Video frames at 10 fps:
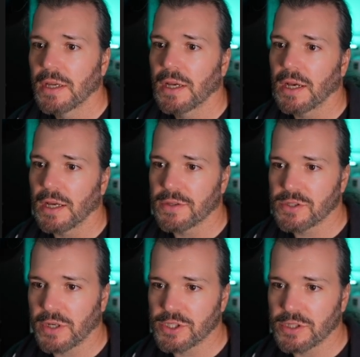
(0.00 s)
The
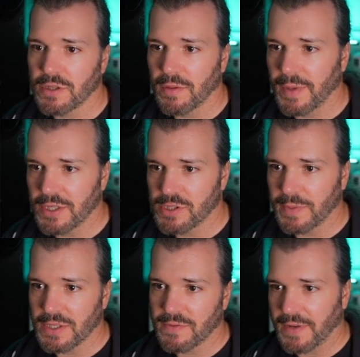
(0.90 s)
structure of the page should be
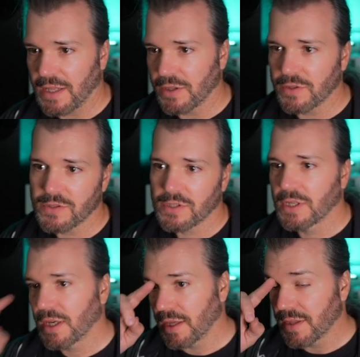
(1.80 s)
as follows.
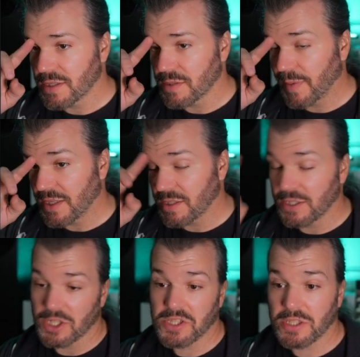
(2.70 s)
And this is basically
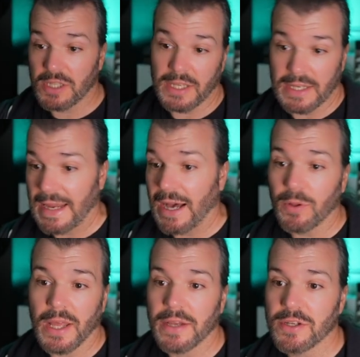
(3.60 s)
just an
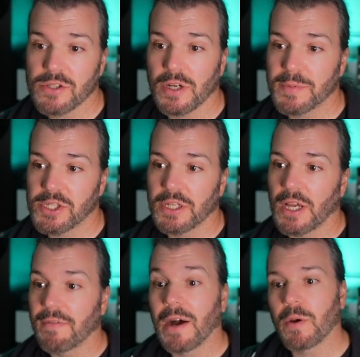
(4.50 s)
outline description
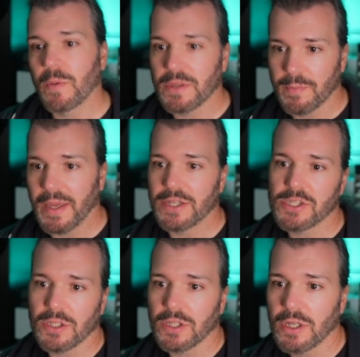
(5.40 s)
of how we want the page
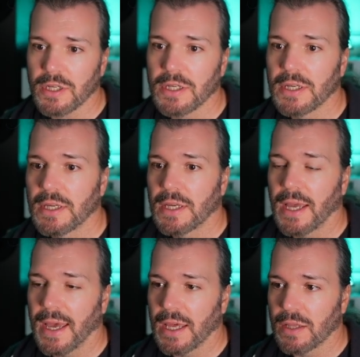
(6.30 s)
to look
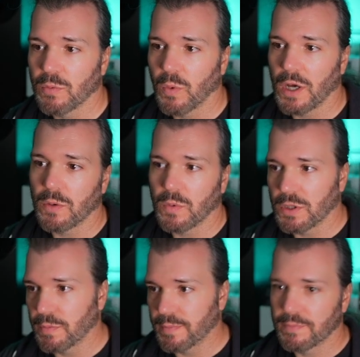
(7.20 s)
and what
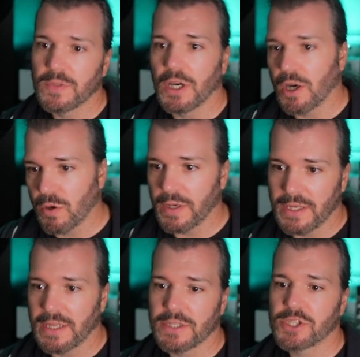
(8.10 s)
will go in
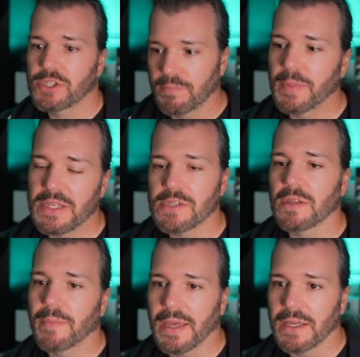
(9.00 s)
each piece of the
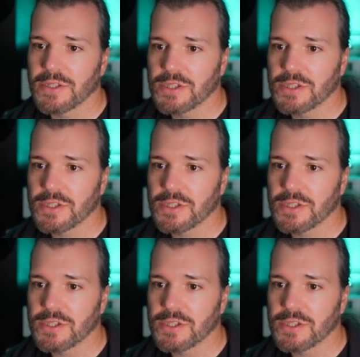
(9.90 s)
page.